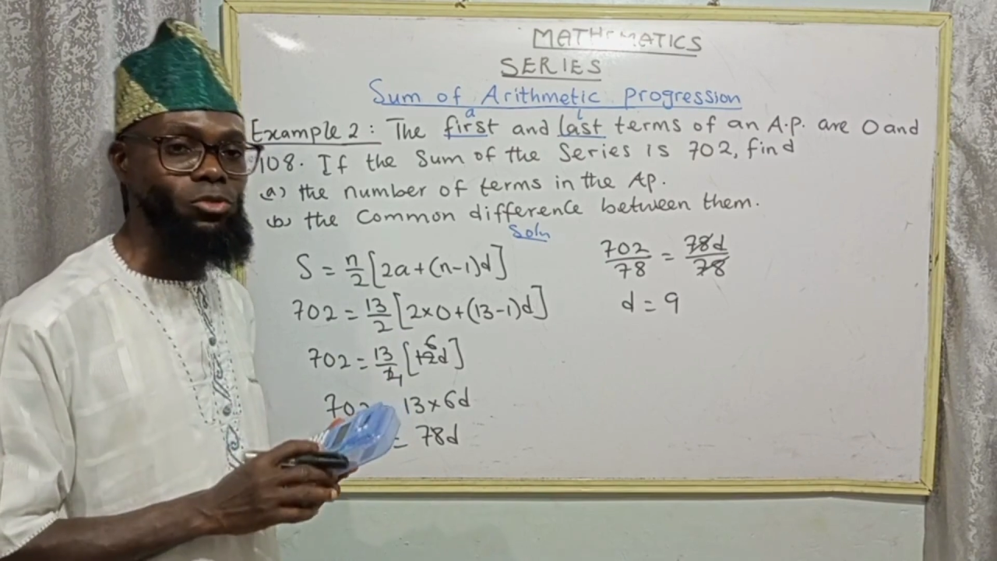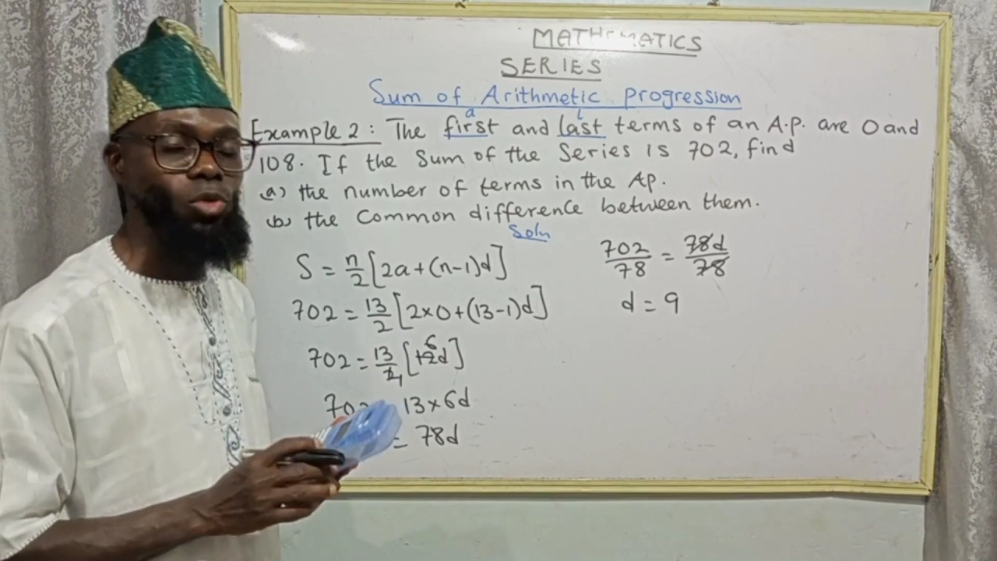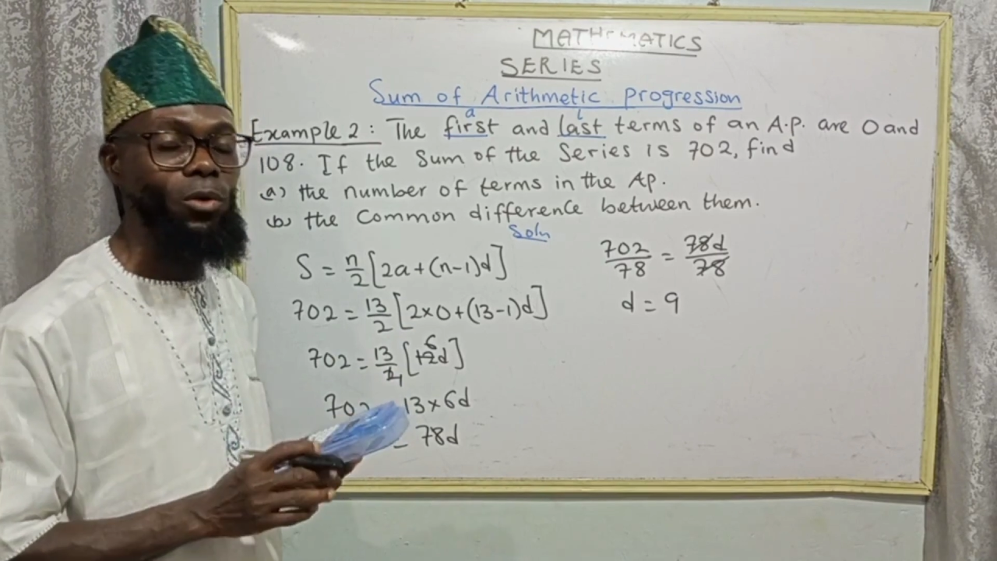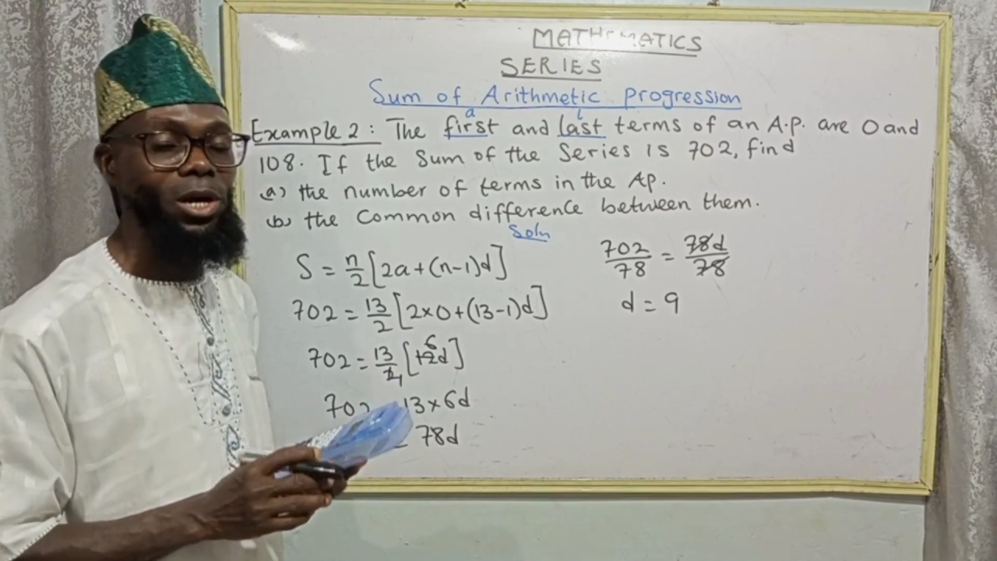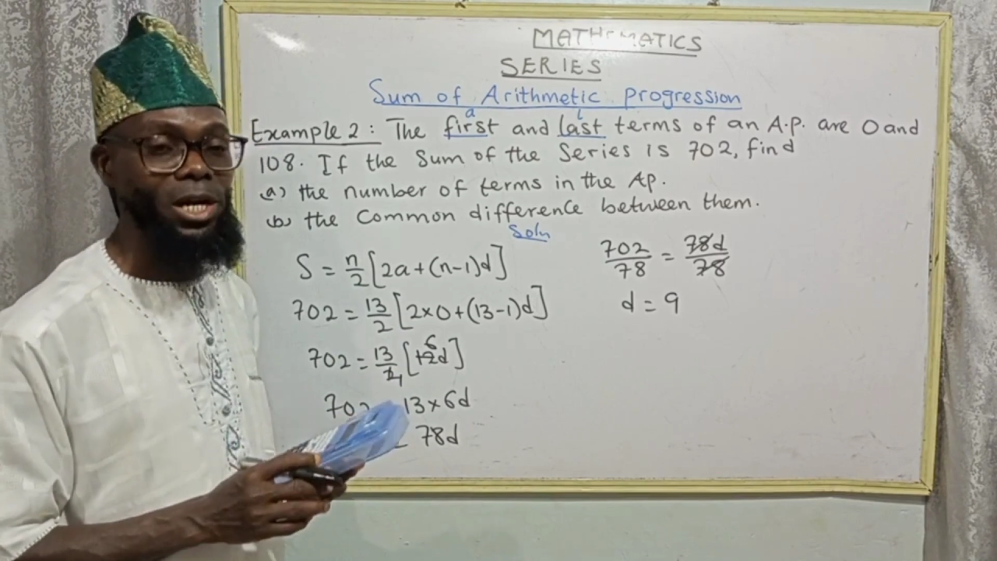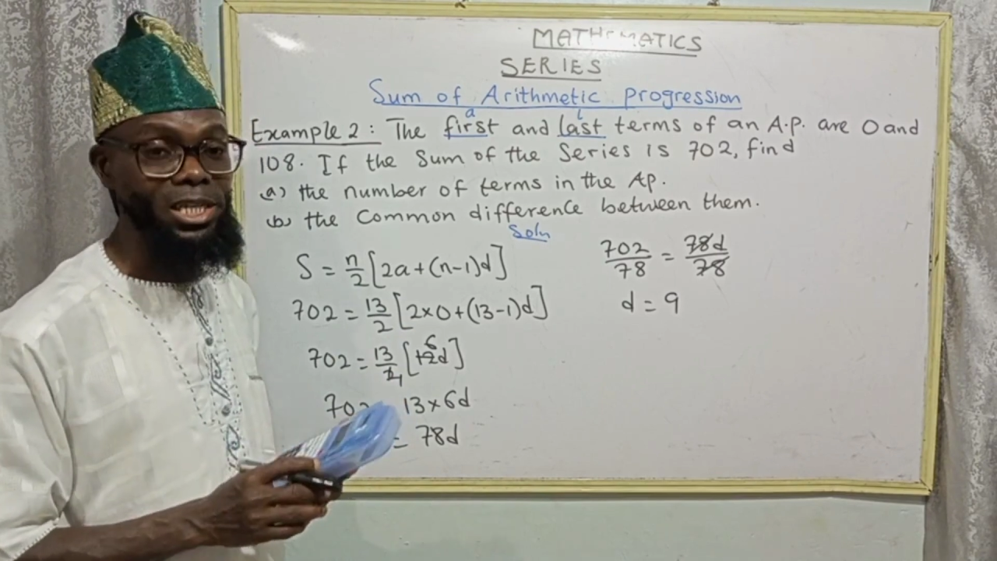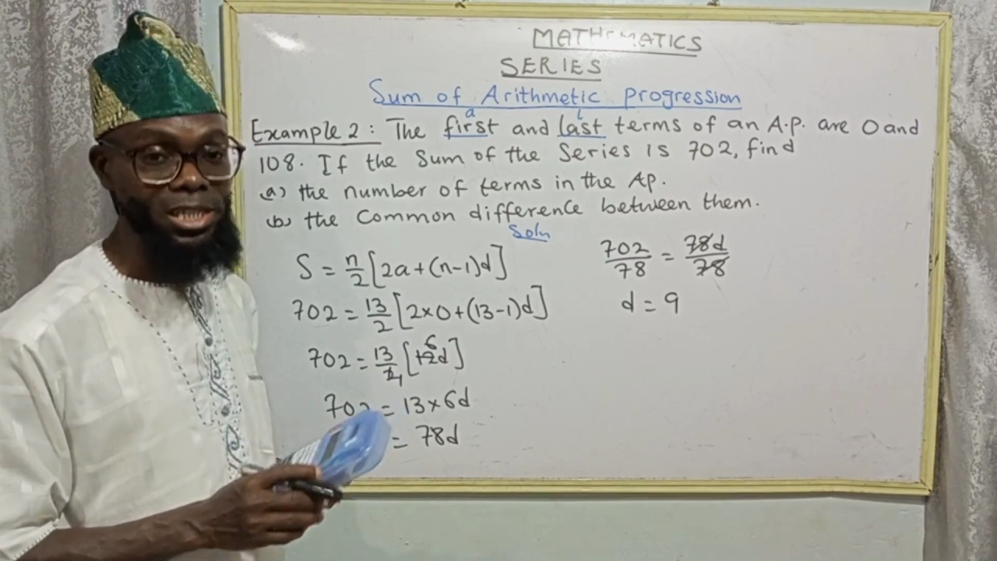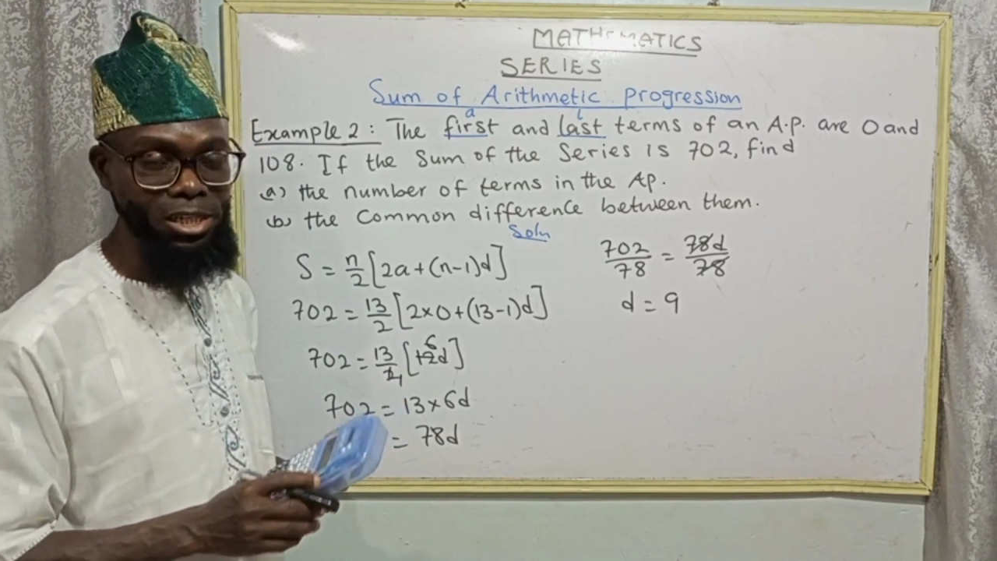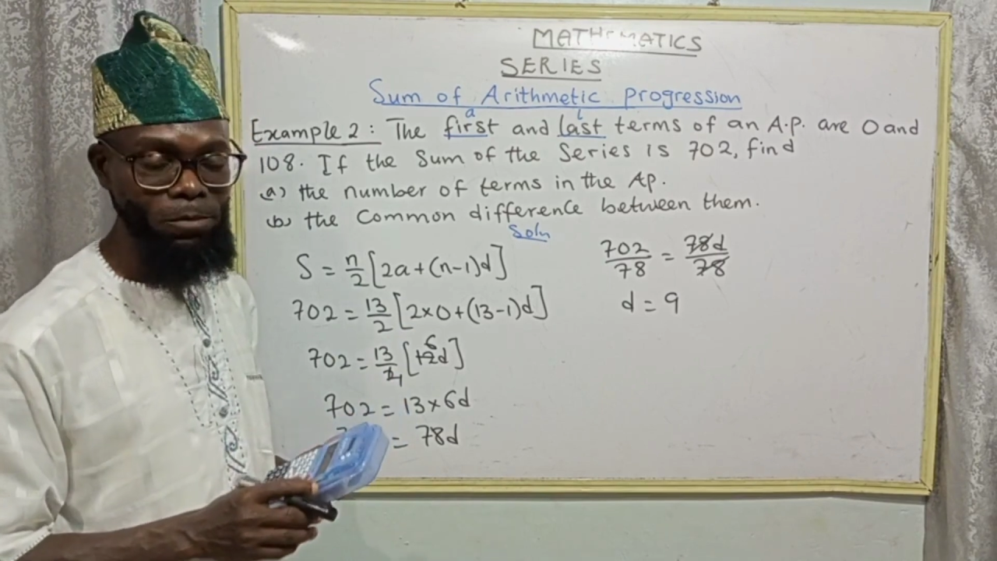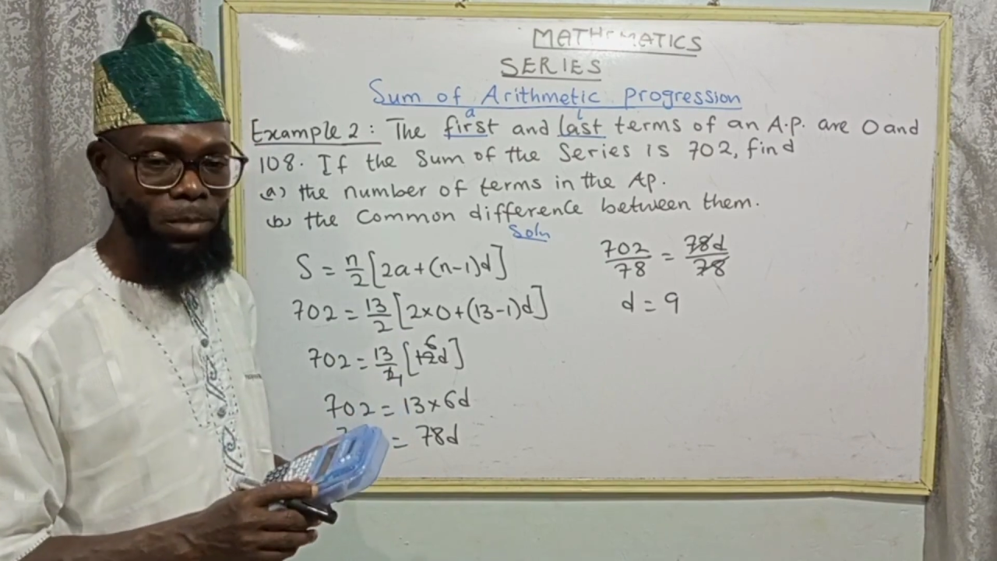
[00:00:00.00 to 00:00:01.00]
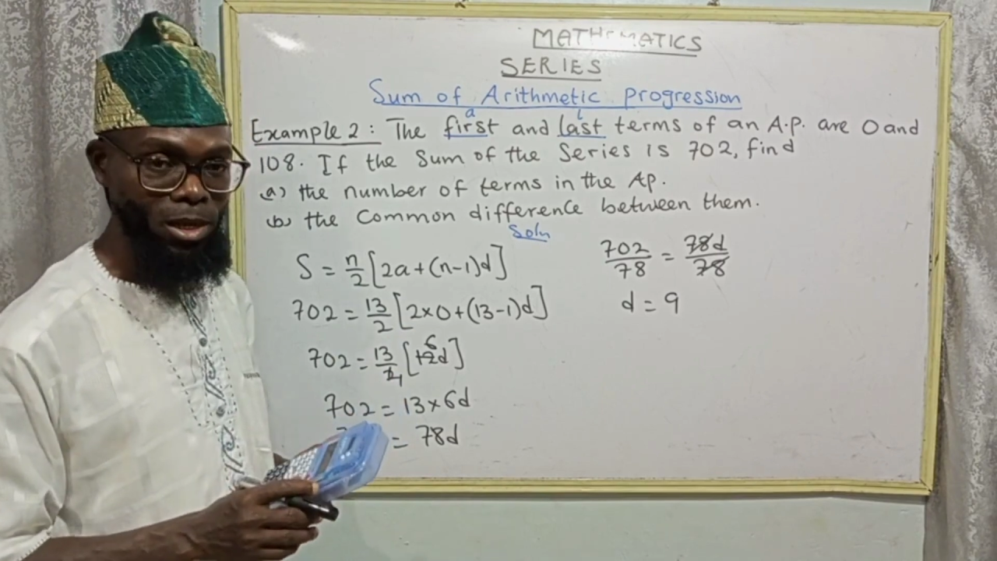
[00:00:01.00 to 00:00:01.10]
to our real